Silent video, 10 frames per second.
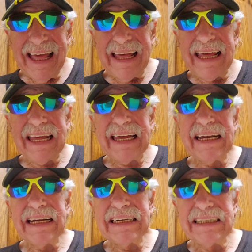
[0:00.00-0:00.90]

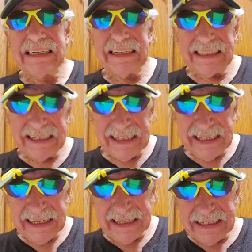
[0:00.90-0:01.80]
eh,
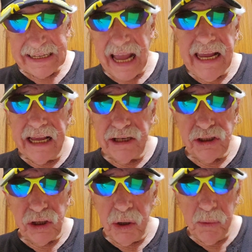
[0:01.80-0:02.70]
jeez, how you
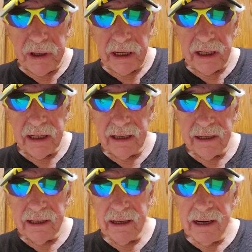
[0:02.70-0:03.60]
doing?
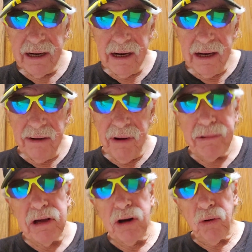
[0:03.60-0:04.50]
I'm
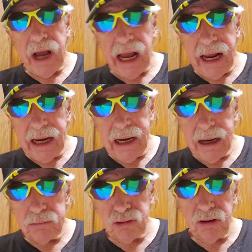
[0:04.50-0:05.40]
doing okay.
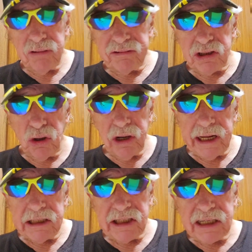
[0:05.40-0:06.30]
I'm sort of slowly
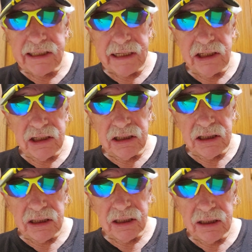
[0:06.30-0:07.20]
adjusting to
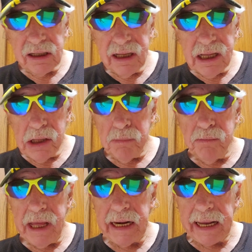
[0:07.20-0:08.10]
the
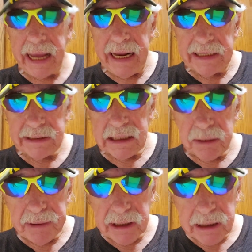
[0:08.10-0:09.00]
medication
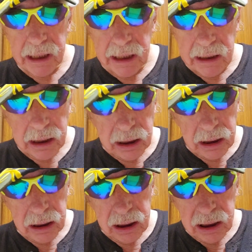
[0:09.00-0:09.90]
I've been
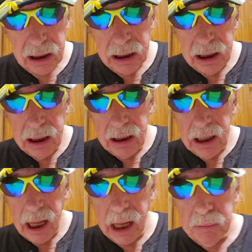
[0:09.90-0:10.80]
taking.
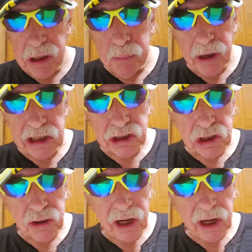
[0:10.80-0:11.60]
High blood pressure